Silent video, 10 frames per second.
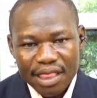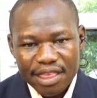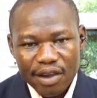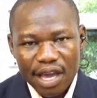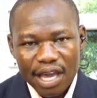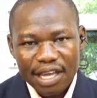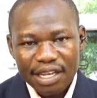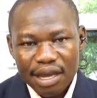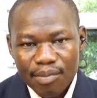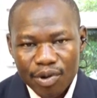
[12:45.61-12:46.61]
there were
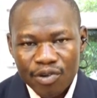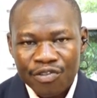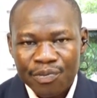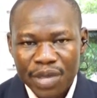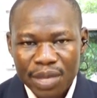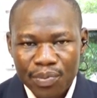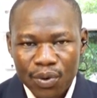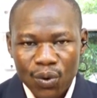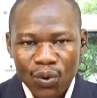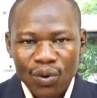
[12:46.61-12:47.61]
a number of
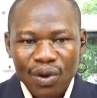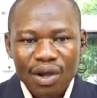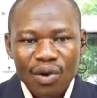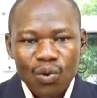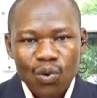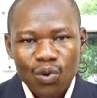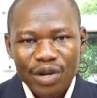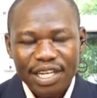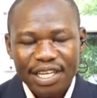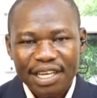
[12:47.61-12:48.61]
people
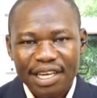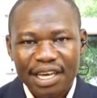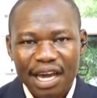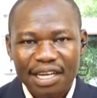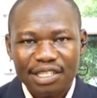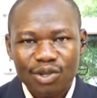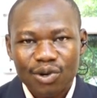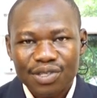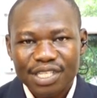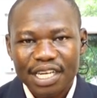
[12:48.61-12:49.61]
who really
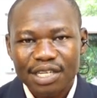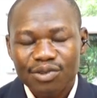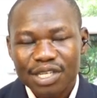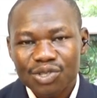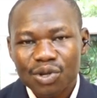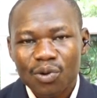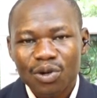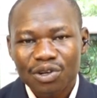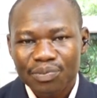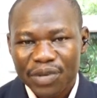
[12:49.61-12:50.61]
thought education
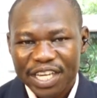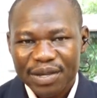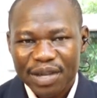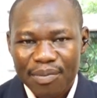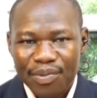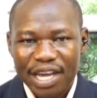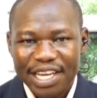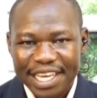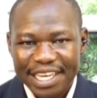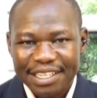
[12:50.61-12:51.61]
will not pick up
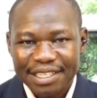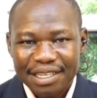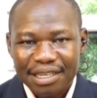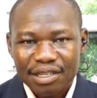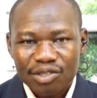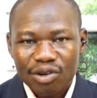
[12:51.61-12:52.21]
again.